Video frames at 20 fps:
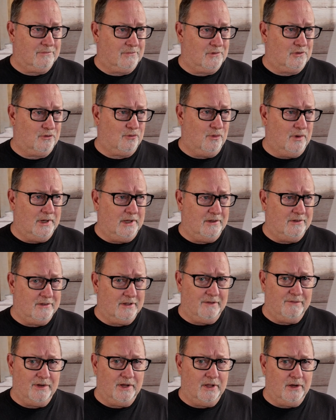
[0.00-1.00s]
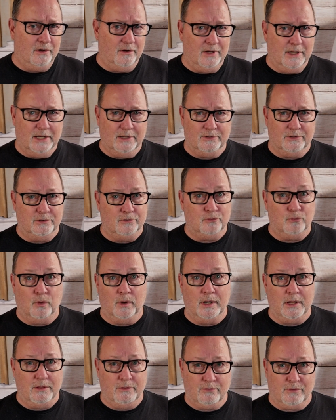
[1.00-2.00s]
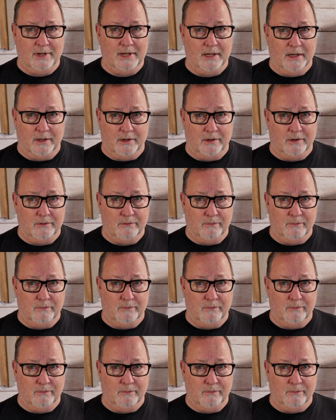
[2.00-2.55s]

2,700 down to 2,300,